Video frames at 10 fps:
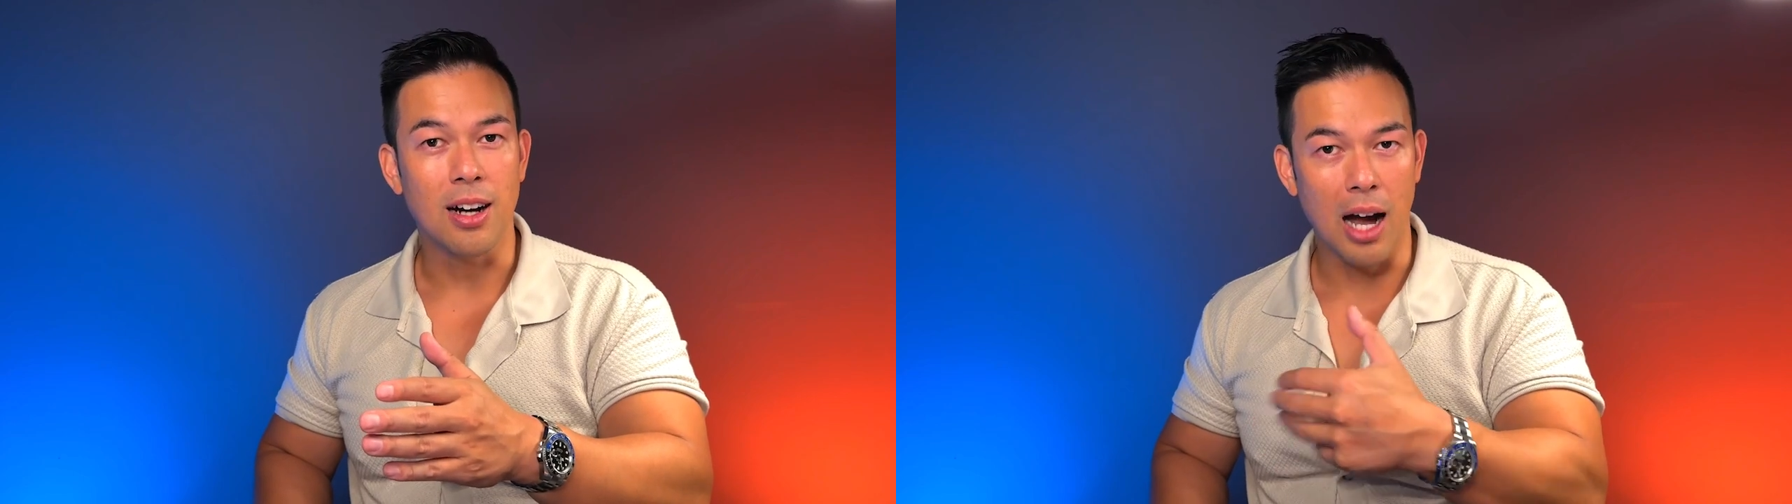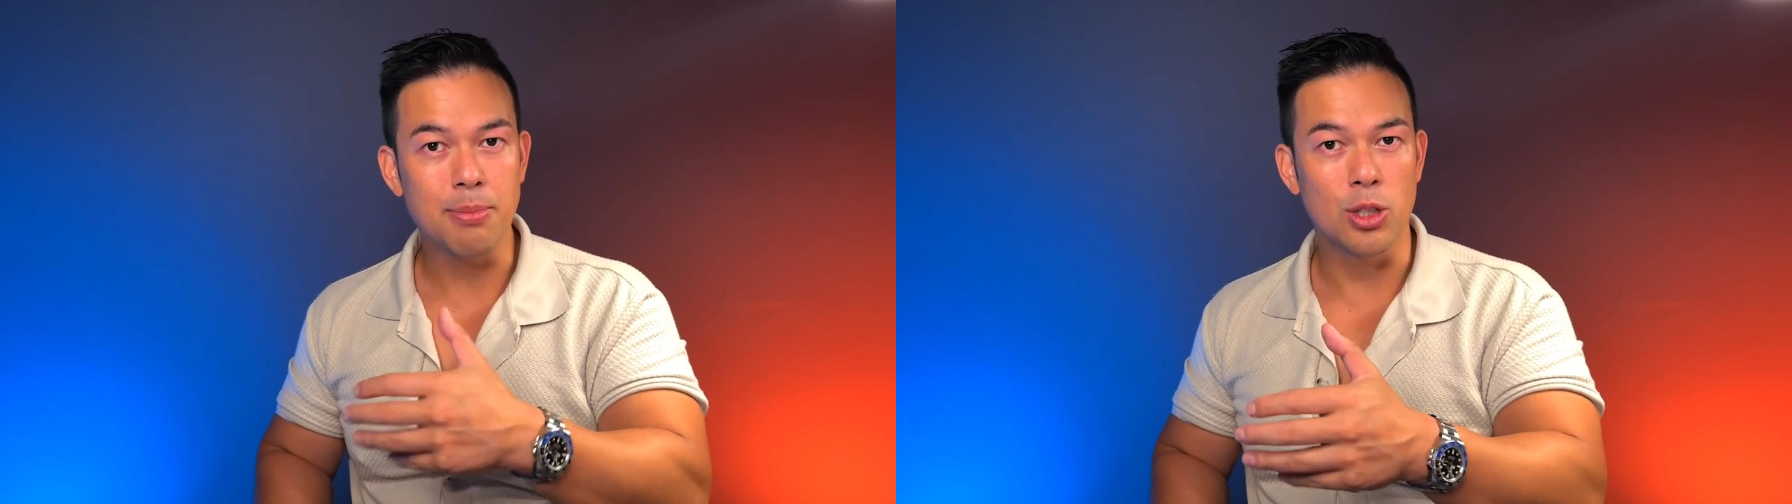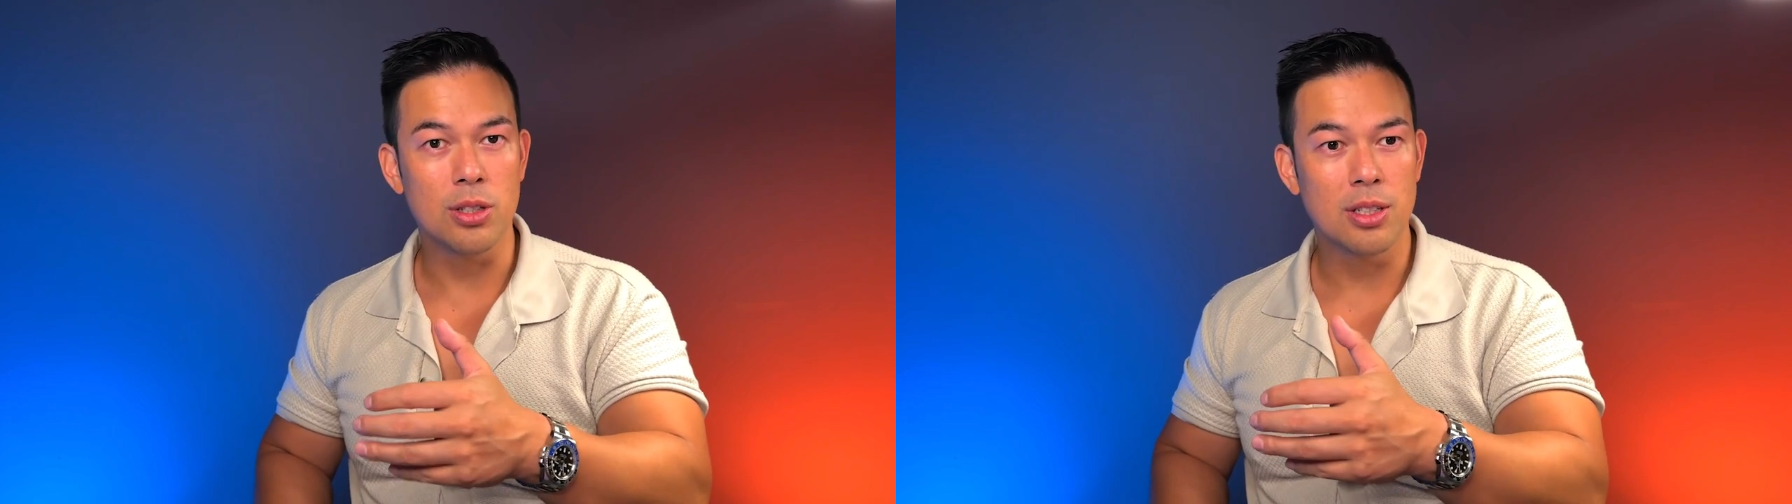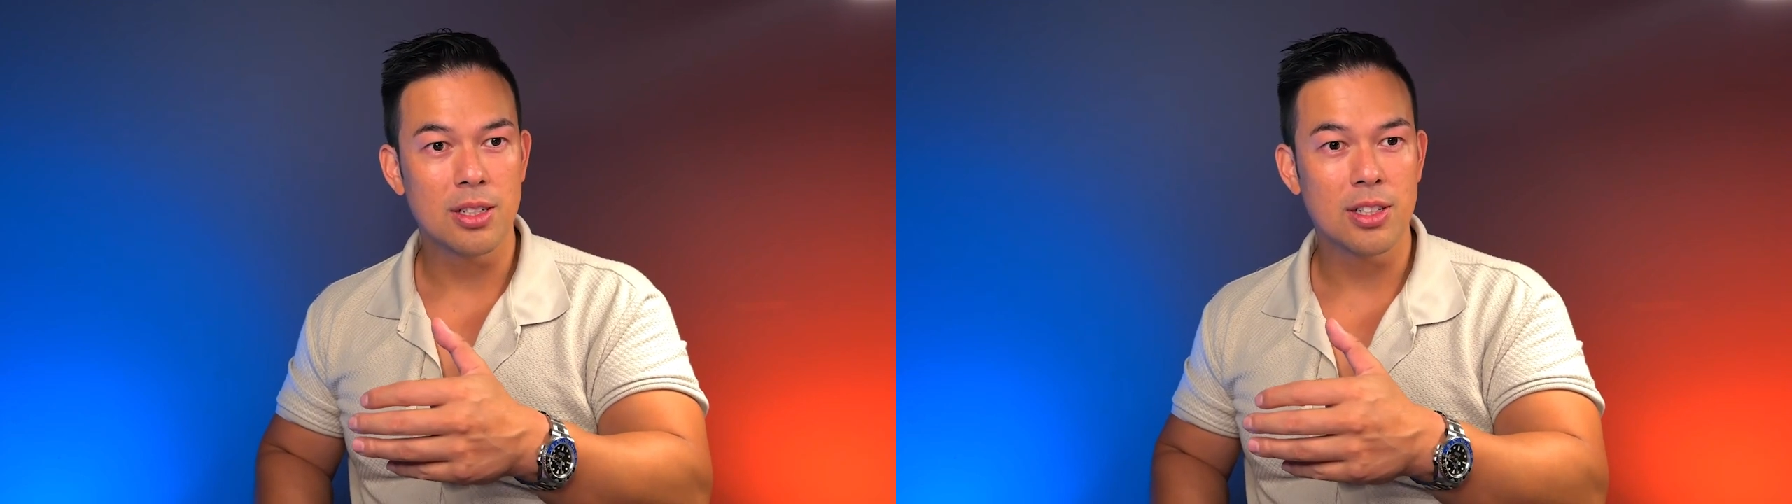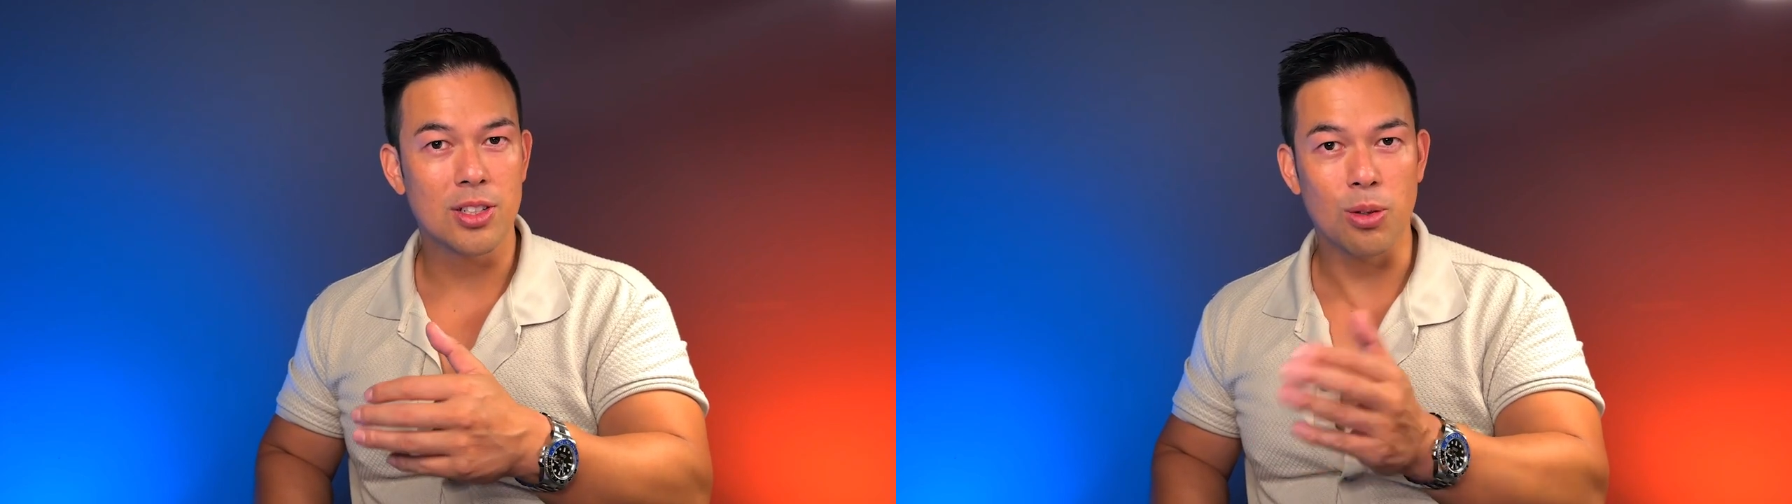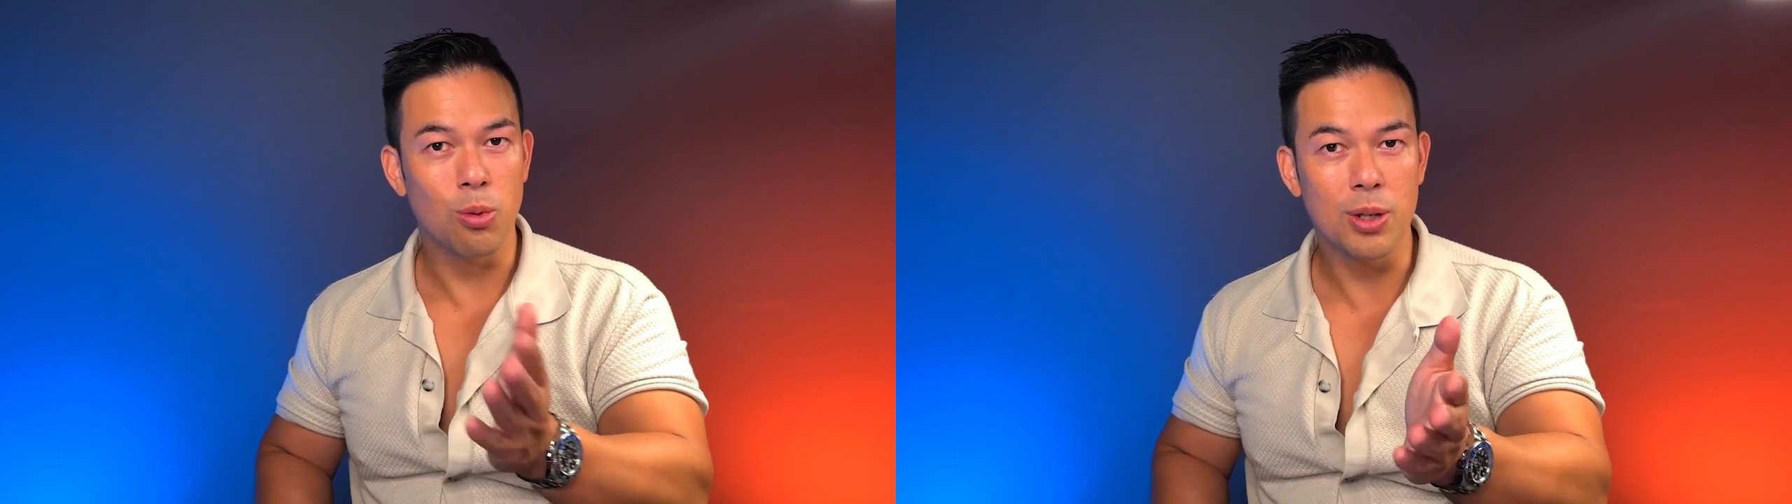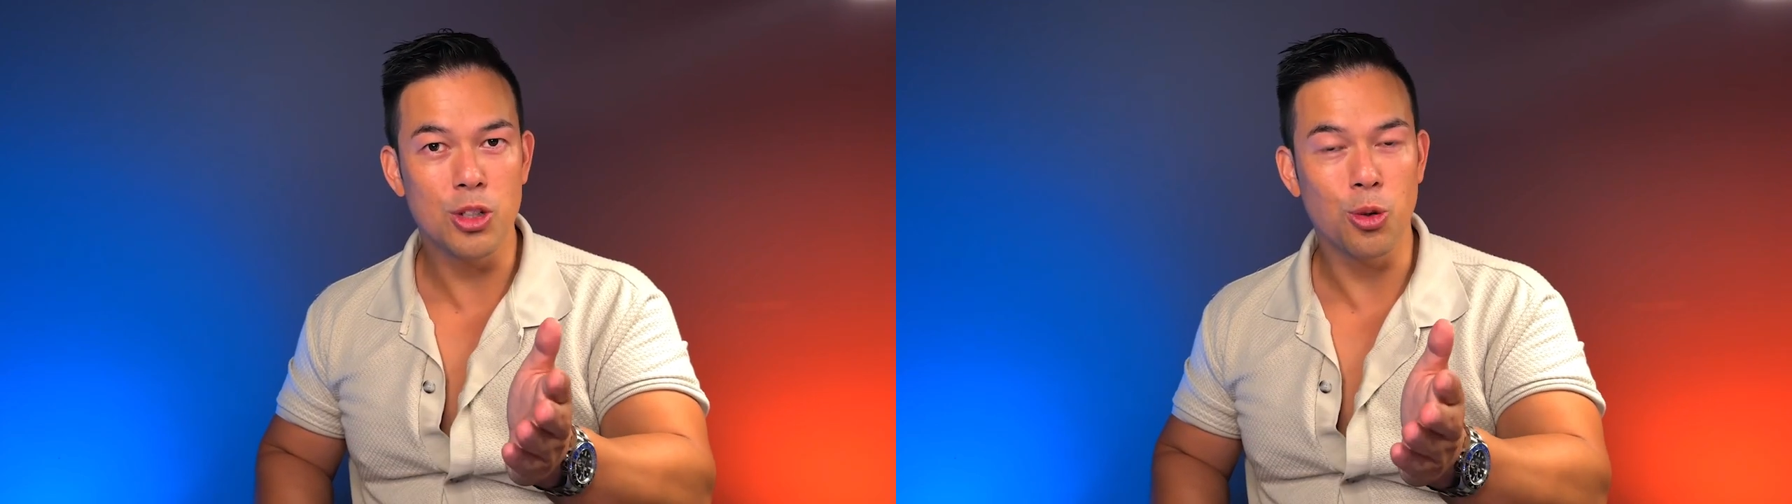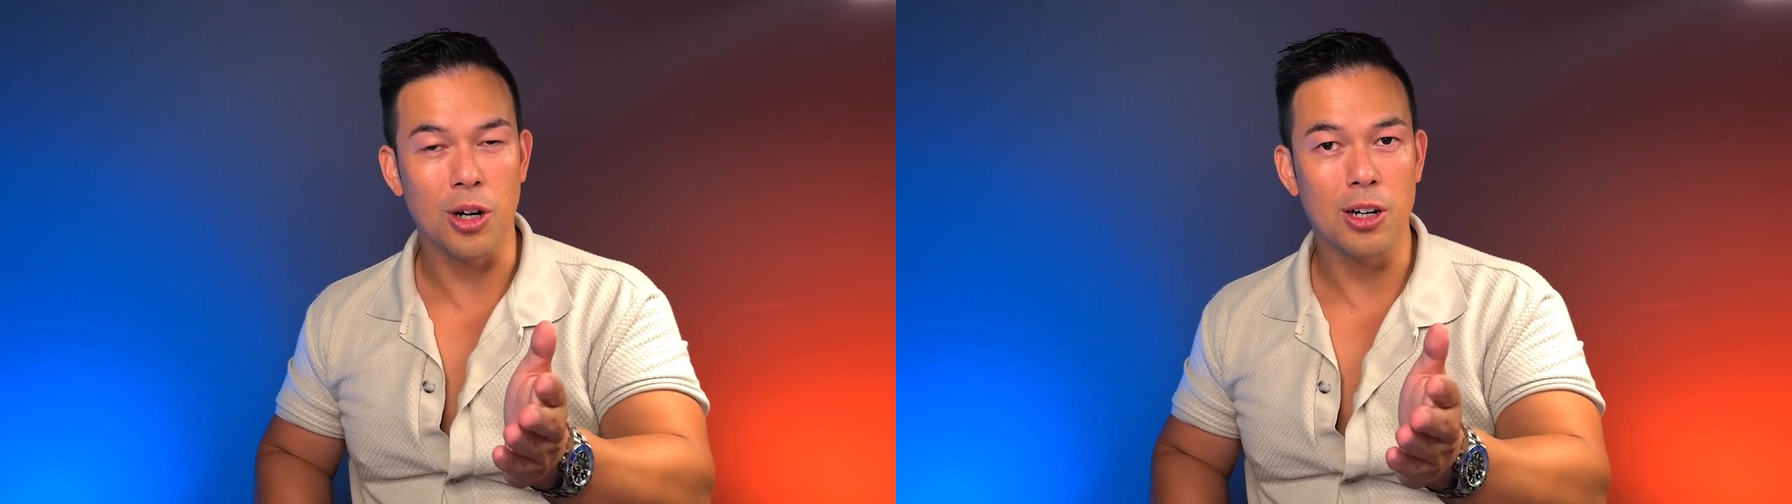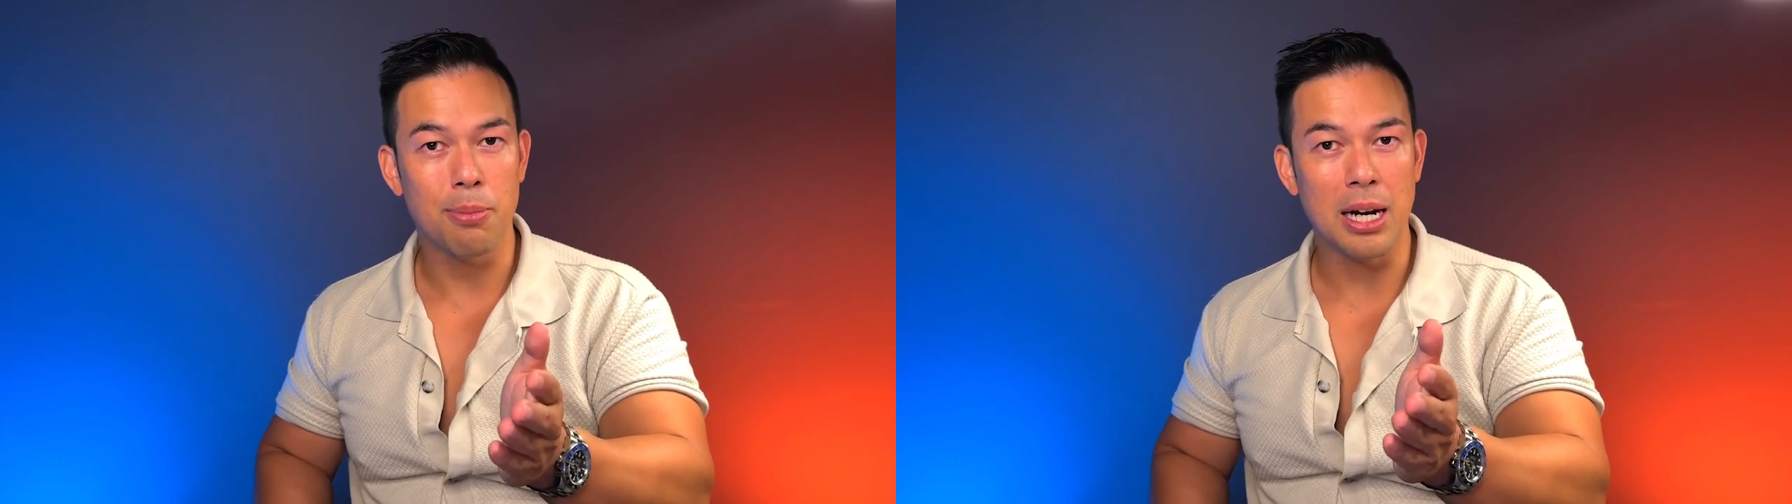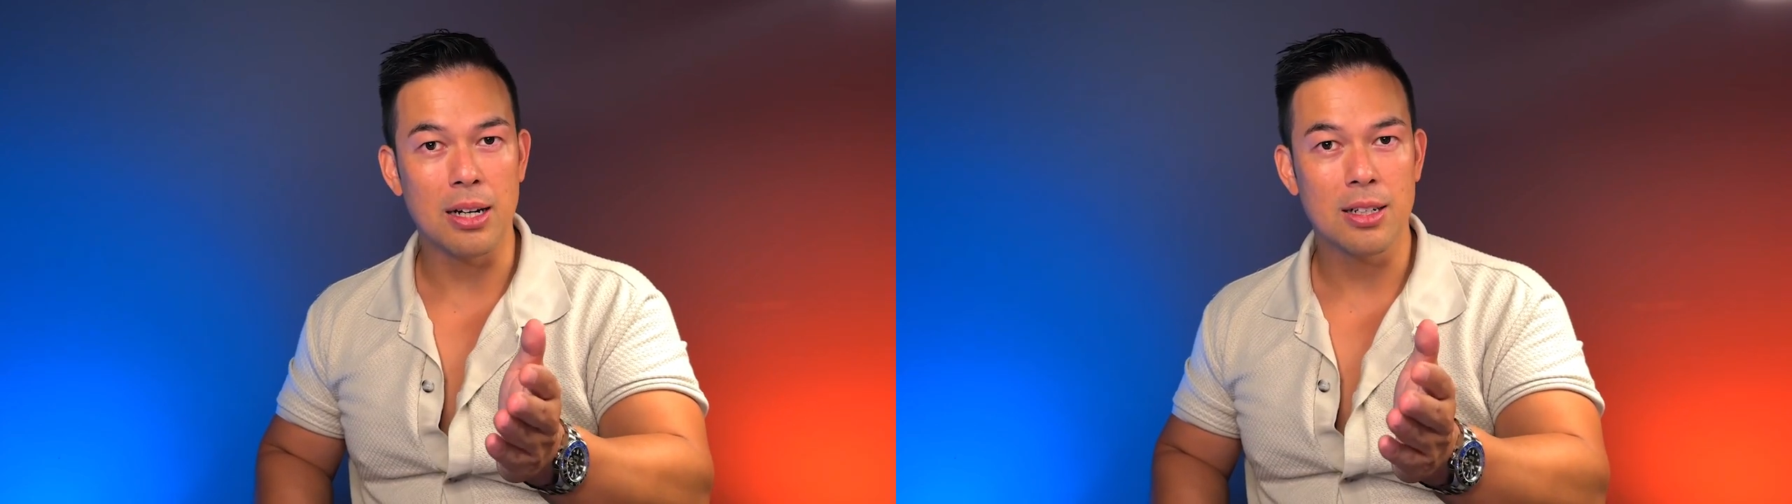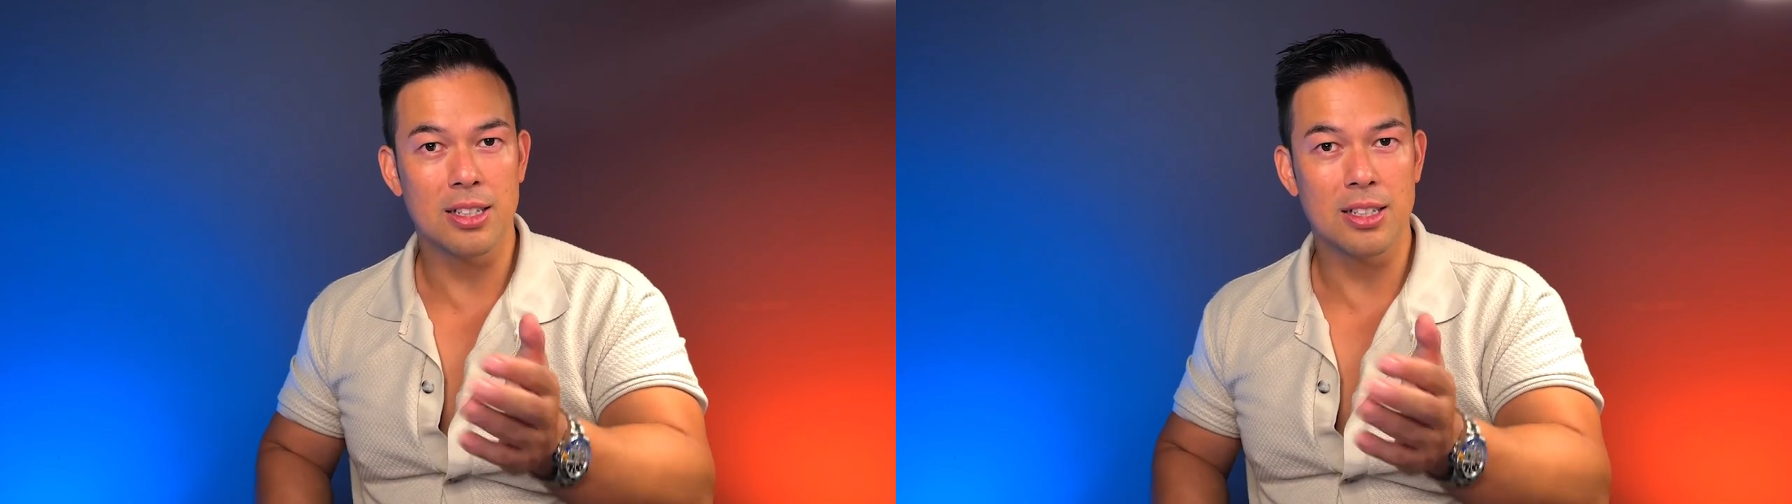I'm good. So what are you worried about?